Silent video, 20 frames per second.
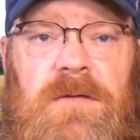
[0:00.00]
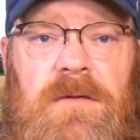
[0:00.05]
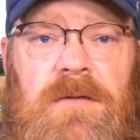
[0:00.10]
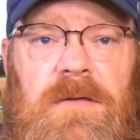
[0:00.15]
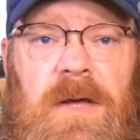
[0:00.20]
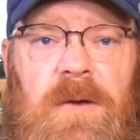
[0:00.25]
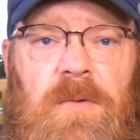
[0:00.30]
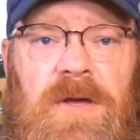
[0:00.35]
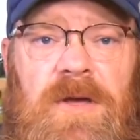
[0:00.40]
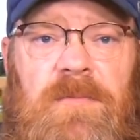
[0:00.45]

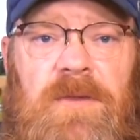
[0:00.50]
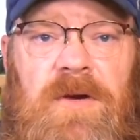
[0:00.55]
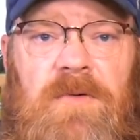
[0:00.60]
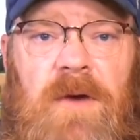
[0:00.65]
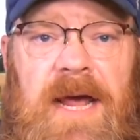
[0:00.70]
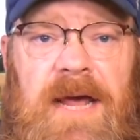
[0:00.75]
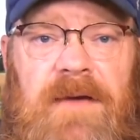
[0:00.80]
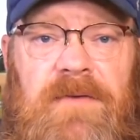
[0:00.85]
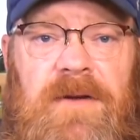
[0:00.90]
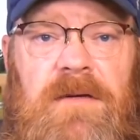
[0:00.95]
that William
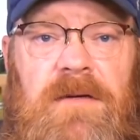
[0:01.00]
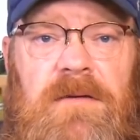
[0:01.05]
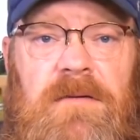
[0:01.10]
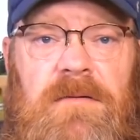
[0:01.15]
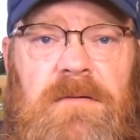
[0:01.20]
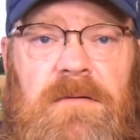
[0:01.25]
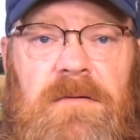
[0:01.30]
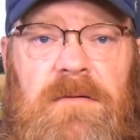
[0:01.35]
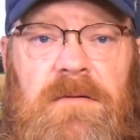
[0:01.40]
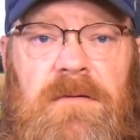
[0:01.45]
McRaven
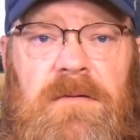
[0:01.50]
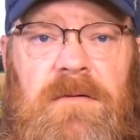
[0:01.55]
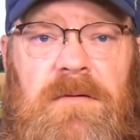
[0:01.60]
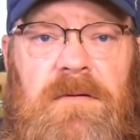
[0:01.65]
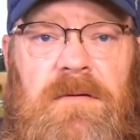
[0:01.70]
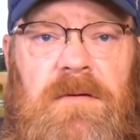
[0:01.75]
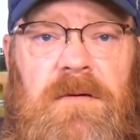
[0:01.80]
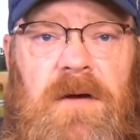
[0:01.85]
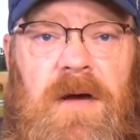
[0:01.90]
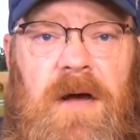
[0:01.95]

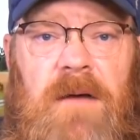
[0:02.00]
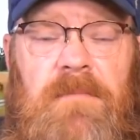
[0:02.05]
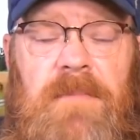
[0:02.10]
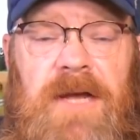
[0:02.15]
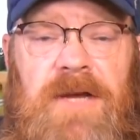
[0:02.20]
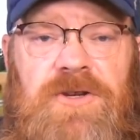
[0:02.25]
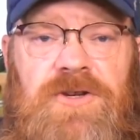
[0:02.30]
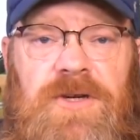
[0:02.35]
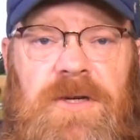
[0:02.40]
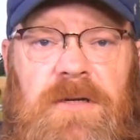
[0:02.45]

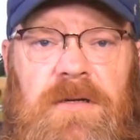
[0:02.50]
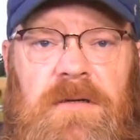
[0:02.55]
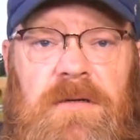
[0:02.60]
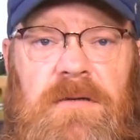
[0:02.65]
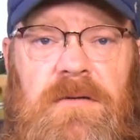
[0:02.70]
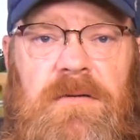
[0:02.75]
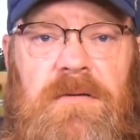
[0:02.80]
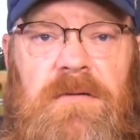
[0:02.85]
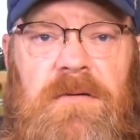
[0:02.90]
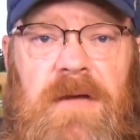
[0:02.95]
mentioned
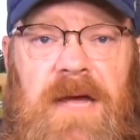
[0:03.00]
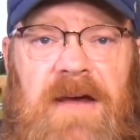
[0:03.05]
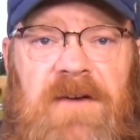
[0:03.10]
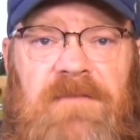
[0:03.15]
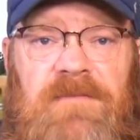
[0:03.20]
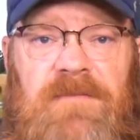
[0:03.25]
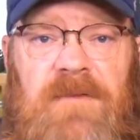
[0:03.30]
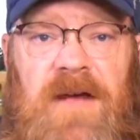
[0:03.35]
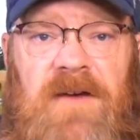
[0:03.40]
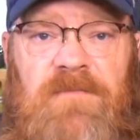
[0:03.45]

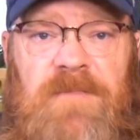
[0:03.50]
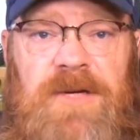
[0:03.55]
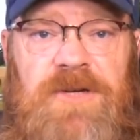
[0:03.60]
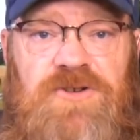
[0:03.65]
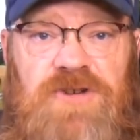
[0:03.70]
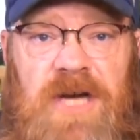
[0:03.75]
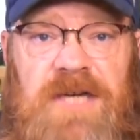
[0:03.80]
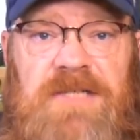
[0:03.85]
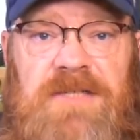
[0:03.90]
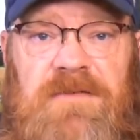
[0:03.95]
have
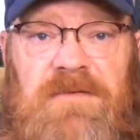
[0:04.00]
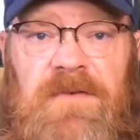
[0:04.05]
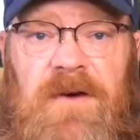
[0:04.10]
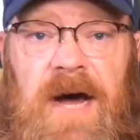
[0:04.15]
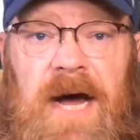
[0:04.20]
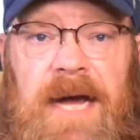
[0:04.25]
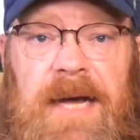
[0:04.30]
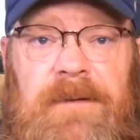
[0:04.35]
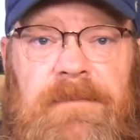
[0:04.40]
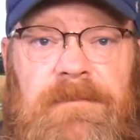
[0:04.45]
been
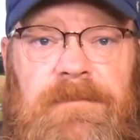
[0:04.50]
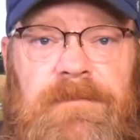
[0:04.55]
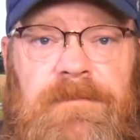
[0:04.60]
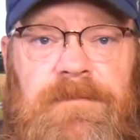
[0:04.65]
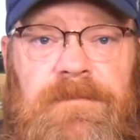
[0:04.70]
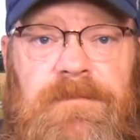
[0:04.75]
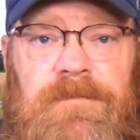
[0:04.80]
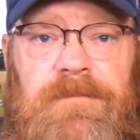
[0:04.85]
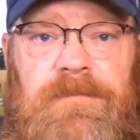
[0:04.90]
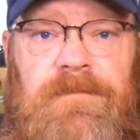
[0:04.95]
justified.
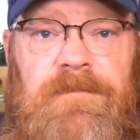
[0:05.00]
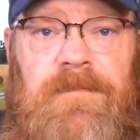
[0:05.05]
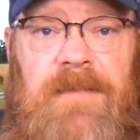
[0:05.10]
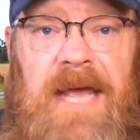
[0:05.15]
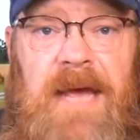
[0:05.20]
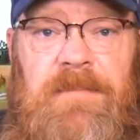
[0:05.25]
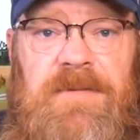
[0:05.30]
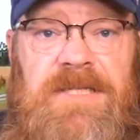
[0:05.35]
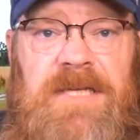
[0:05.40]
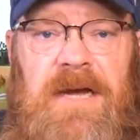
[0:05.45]

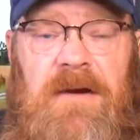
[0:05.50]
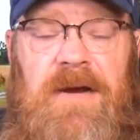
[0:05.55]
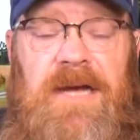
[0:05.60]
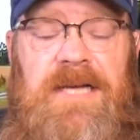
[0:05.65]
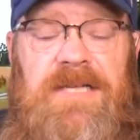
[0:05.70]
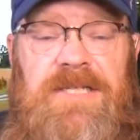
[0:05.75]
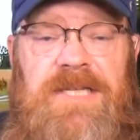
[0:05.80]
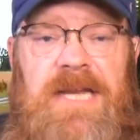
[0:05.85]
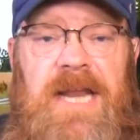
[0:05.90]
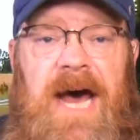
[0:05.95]
Campus
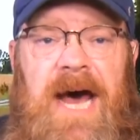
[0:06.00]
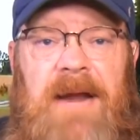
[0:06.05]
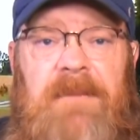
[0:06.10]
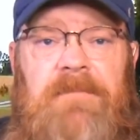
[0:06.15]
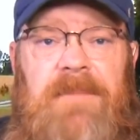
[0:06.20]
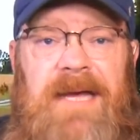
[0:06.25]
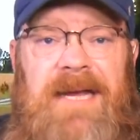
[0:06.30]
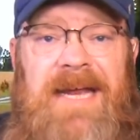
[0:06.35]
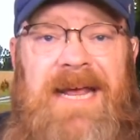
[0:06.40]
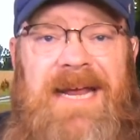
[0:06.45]
carry has
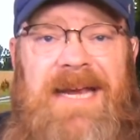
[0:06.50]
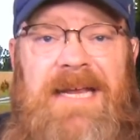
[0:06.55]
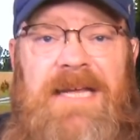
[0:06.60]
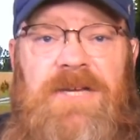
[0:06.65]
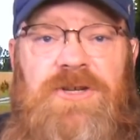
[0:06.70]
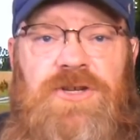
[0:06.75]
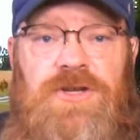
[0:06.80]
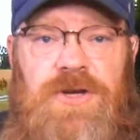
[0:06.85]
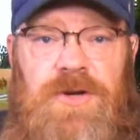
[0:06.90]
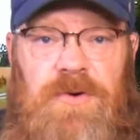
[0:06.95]
not been an
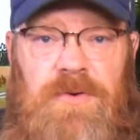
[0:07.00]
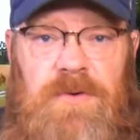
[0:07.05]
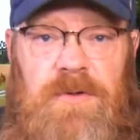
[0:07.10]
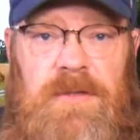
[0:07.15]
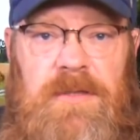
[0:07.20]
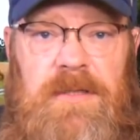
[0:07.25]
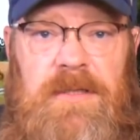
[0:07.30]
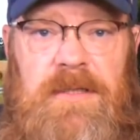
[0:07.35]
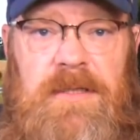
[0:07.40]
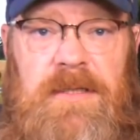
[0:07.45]
issue
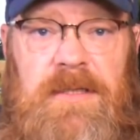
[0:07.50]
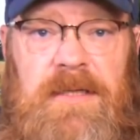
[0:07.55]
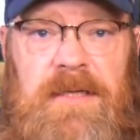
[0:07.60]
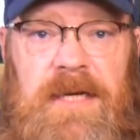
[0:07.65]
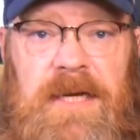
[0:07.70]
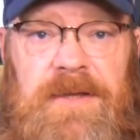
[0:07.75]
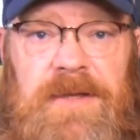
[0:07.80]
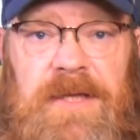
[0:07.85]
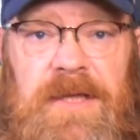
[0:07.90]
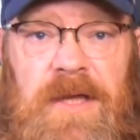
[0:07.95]

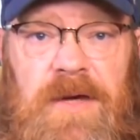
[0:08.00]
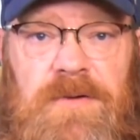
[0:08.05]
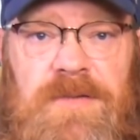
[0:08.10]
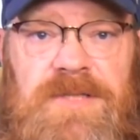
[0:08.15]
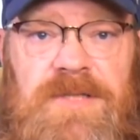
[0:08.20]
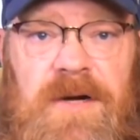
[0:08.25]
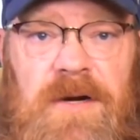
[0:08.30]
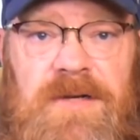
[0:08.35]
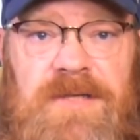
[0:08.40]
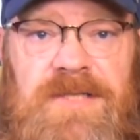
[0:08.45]
in the Lone
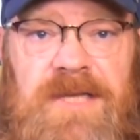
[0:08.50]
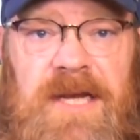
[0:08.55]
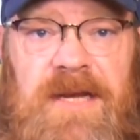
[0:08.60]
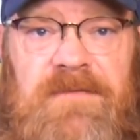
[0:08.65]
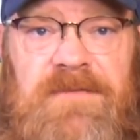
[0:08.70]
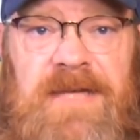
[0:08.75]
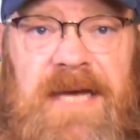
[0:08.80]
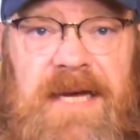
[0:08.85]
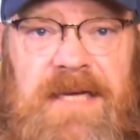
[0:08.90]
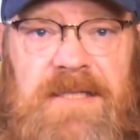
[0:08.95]
Star State
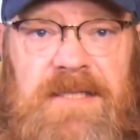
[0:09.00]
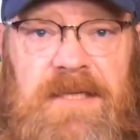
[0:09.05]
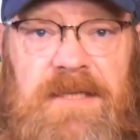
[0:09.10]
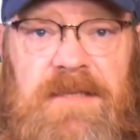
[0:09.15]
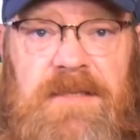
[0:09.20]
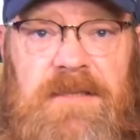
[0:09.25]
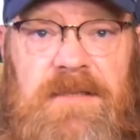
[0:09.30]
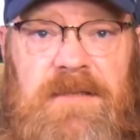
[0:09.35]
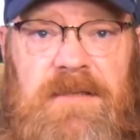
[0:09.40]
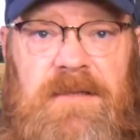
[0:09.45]
of
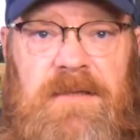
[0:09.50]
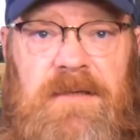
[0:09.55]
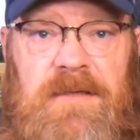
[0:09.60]
Texas.